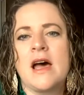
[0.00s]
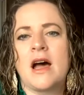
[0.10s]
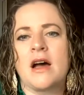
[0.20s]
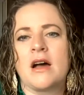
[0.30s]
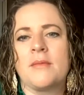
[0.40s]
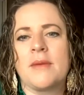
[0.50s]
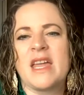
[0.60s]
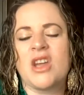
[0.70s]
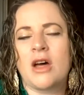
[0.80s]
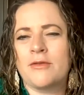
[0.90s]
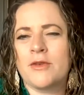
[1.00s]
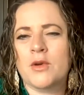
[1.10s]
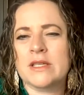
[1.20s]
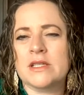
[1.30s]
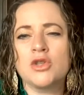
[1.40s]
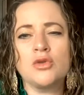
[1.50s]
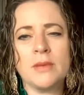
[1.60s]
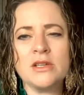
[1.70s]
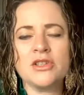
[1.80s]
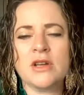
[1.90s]
and not focus too
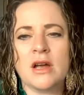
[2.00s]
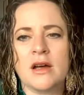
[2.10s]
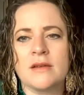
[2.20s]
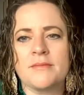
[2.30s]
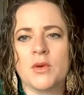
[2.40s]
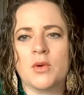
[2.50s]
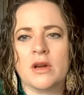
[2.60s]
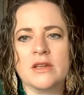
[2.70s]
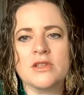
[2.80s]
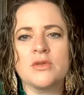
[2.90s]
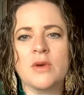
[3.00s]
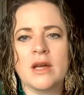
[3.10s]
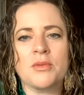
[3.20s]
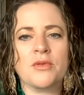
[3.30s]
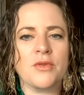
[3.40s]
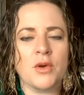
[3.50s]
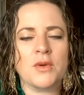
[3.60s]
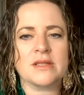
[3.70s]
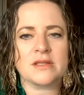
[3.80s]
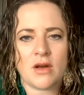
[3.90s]
much or get too hyper focused